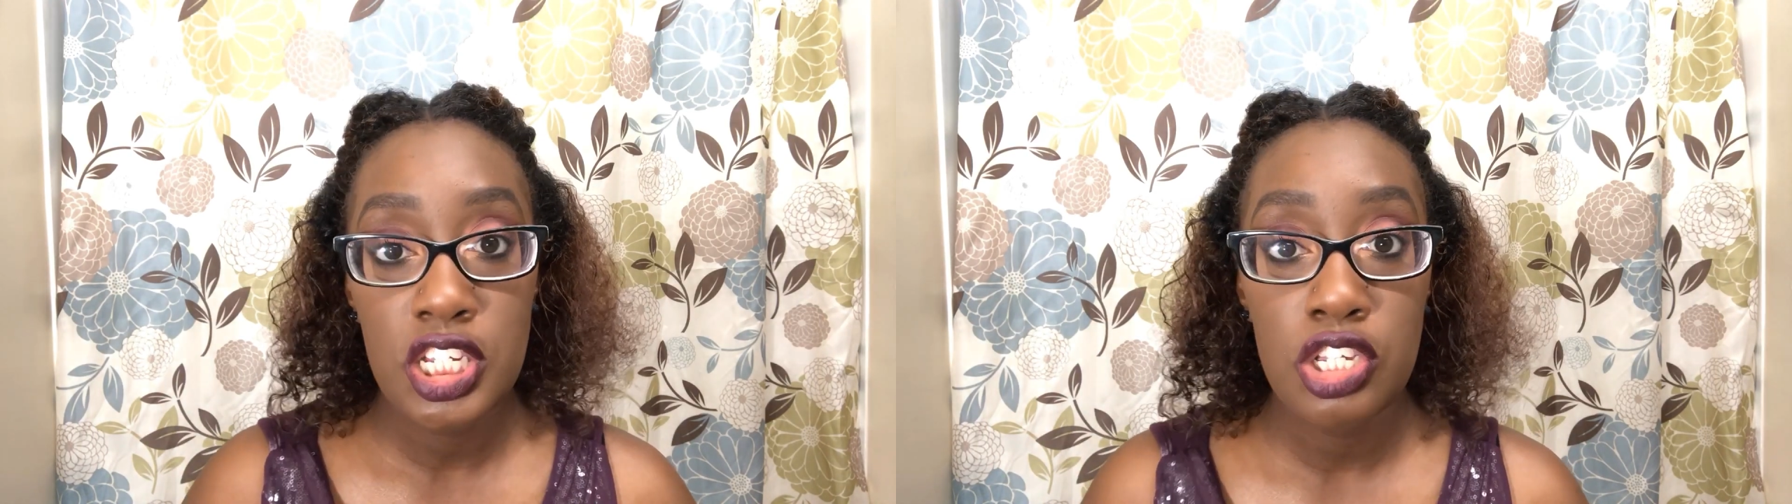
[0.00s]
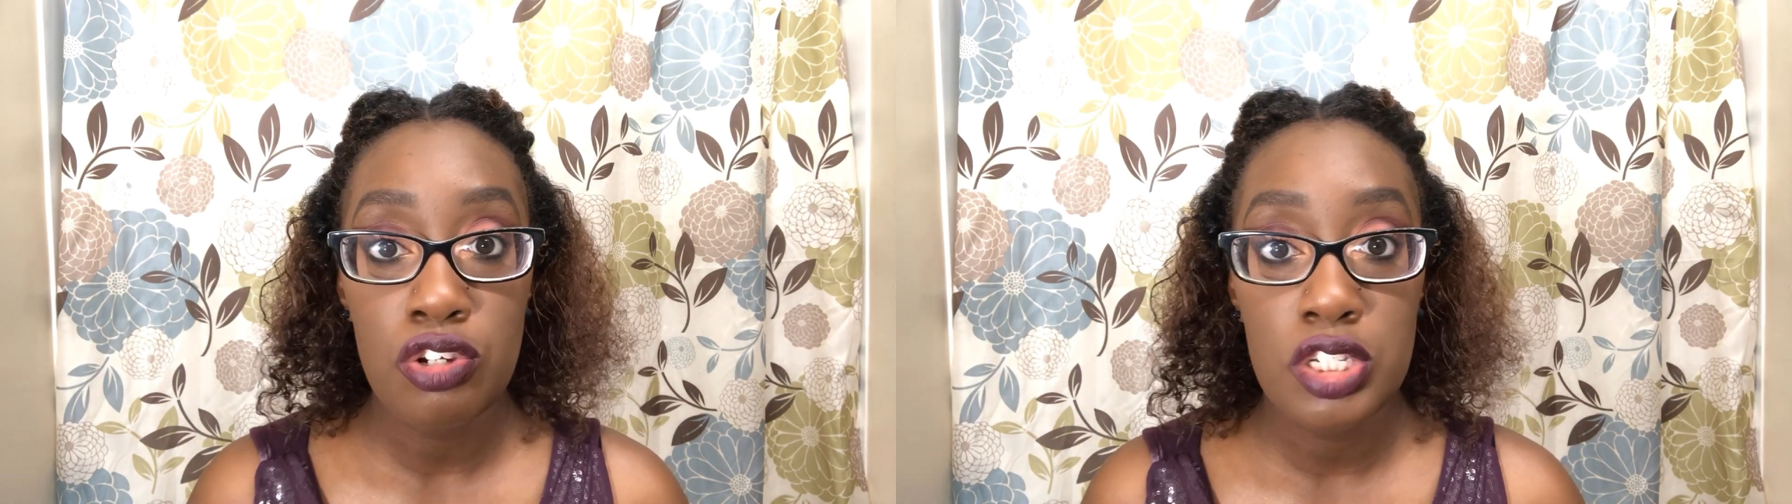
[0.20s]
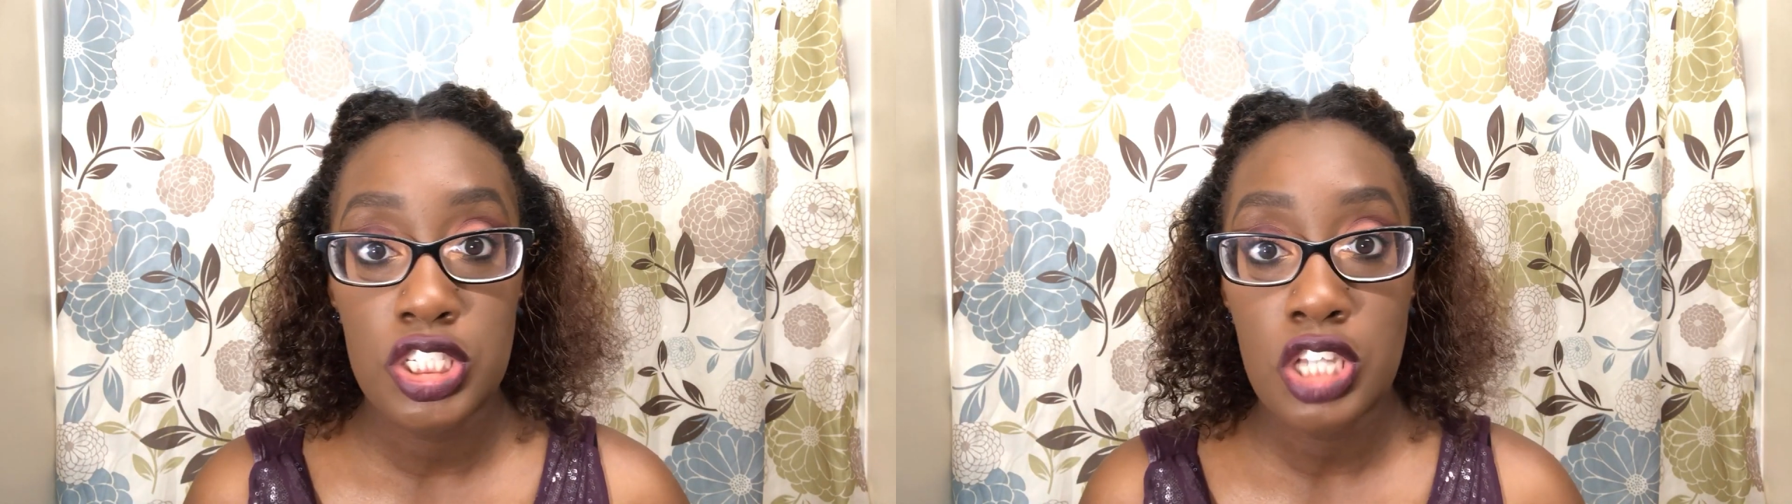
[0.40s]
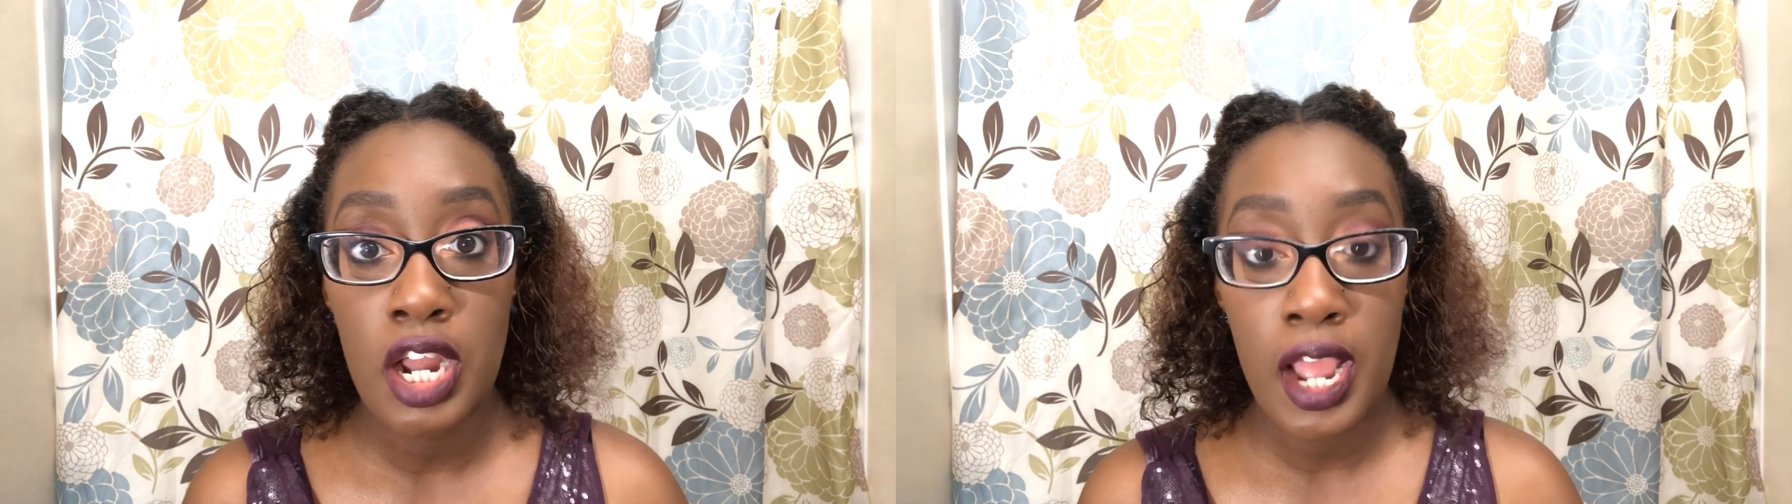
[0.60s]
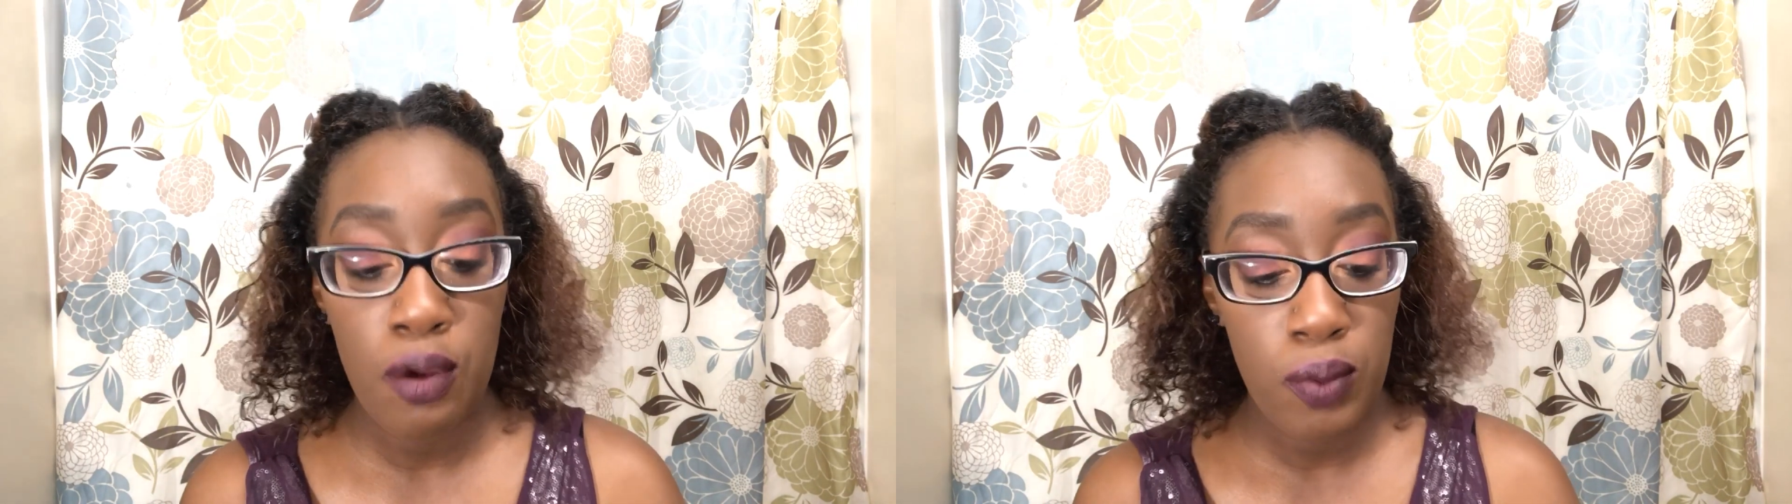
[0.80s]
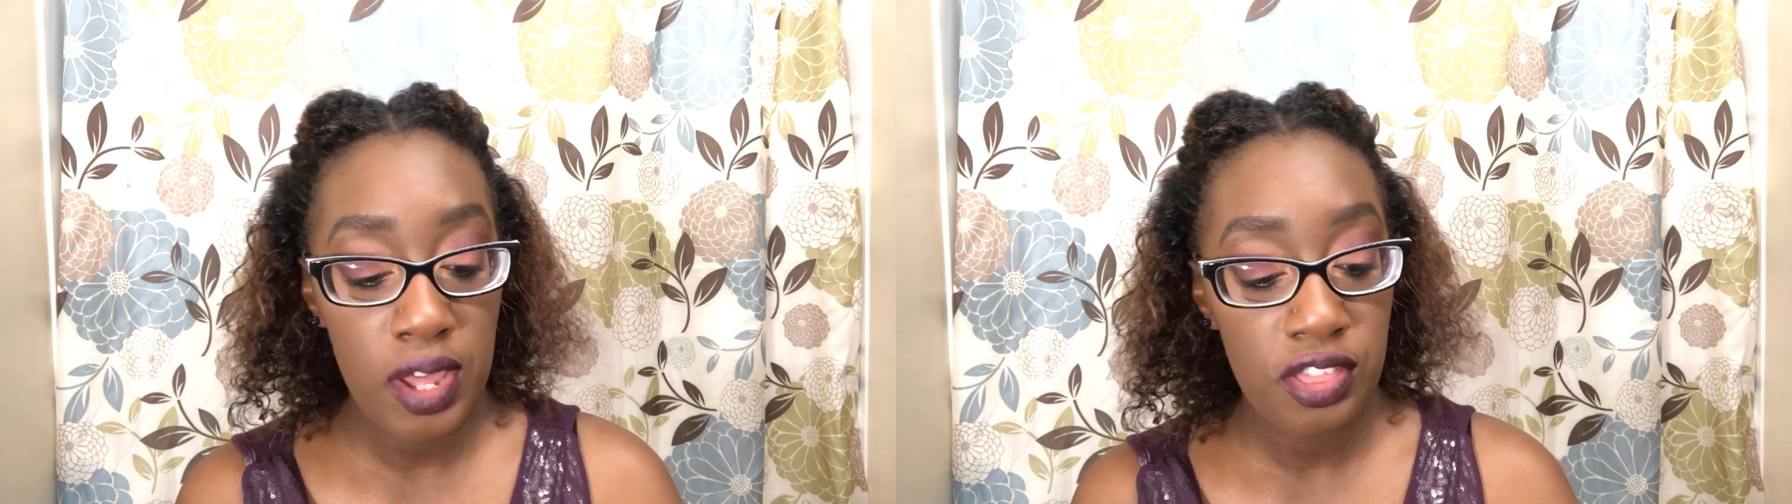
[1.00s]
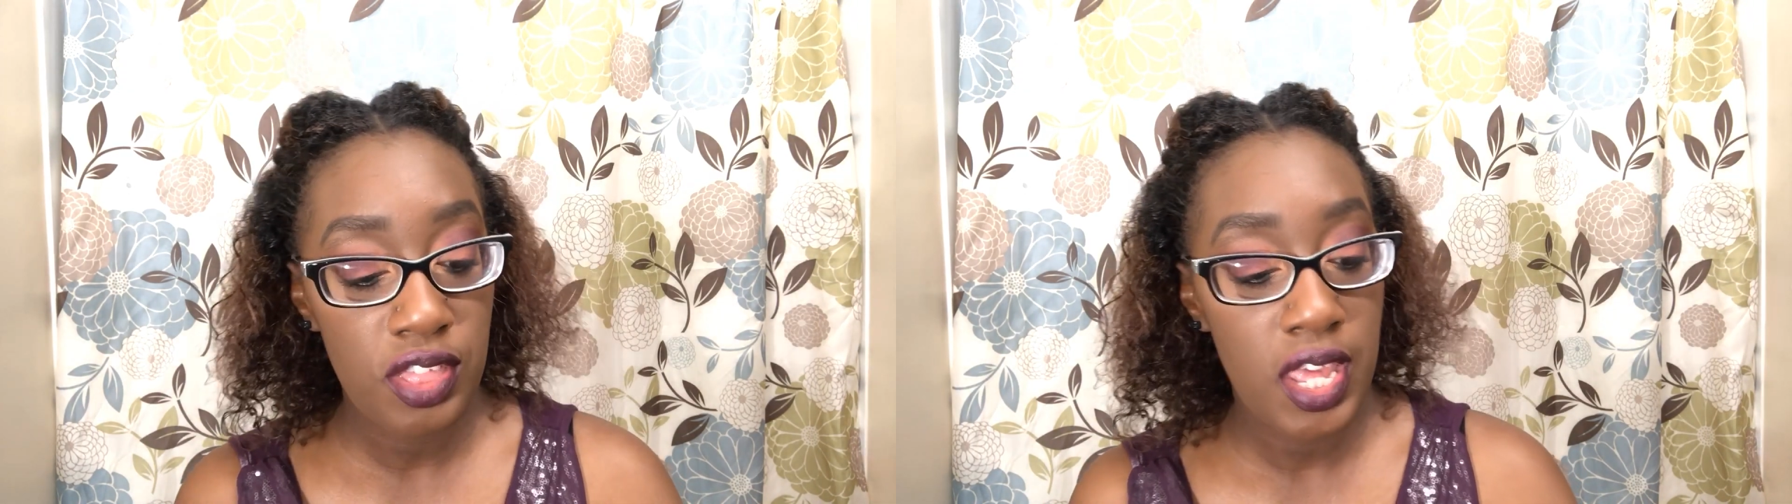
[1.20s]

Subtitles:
that you can start out with